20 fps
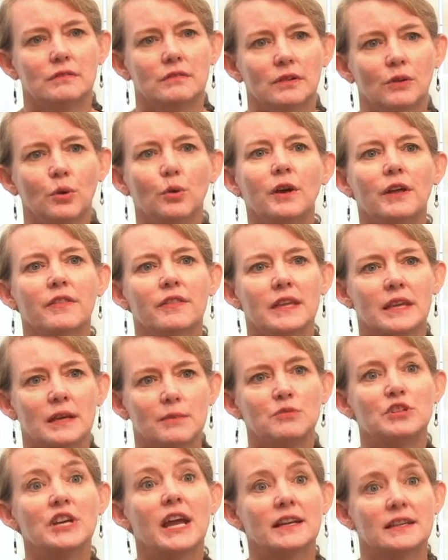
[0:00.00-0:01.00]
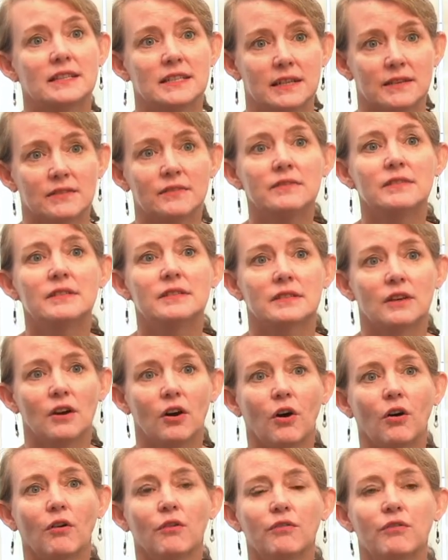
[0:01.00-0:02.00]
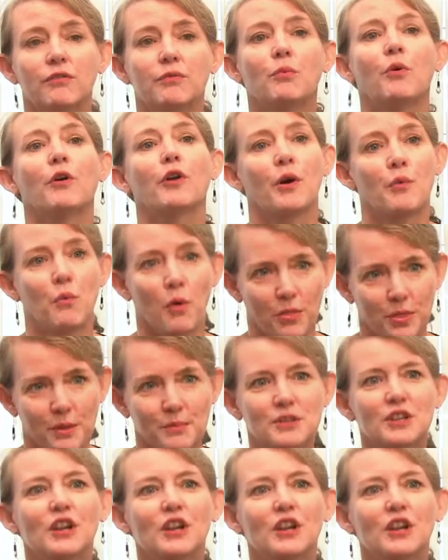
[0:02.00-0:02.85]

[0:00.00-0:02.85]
look at the objectives of what I want them